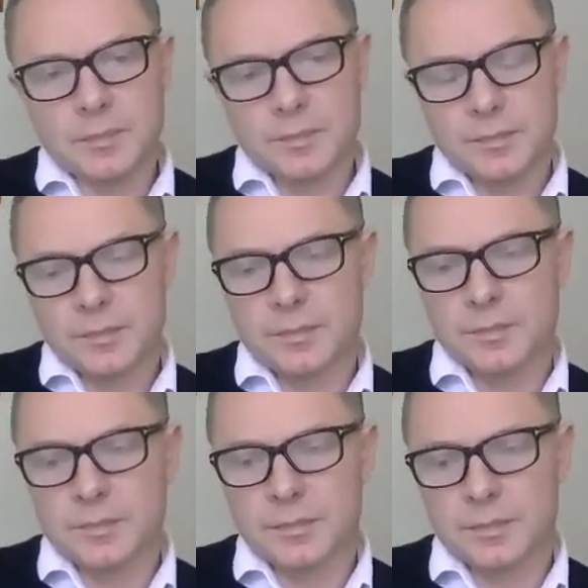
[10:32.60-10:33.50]

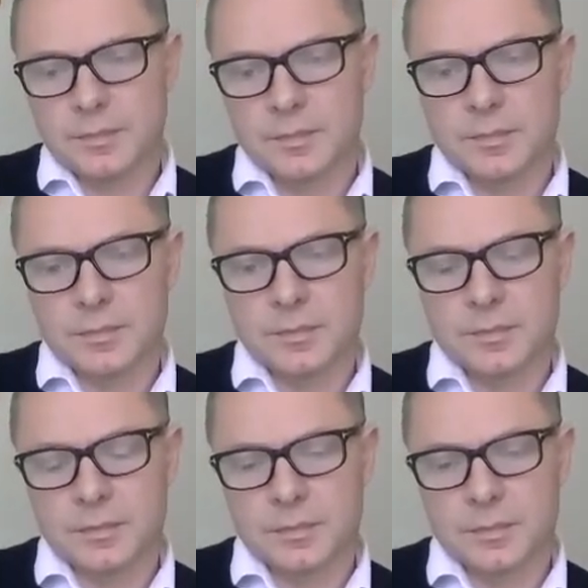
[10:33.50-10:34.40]

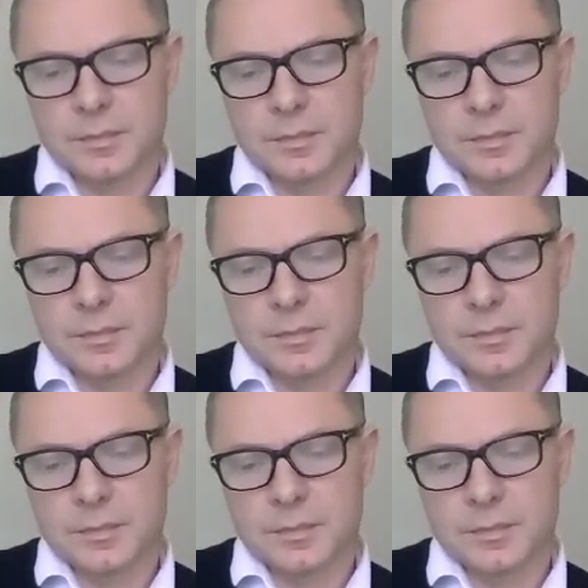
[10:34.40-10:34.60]
[no speech]